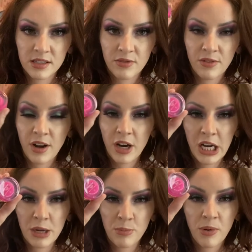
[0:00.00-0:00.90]

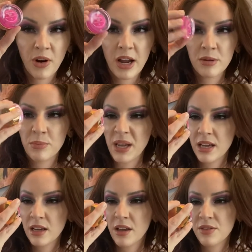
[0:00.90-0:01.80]
very bright
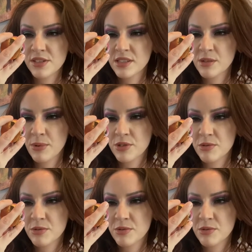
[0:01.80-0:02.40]
pink, and this is supposed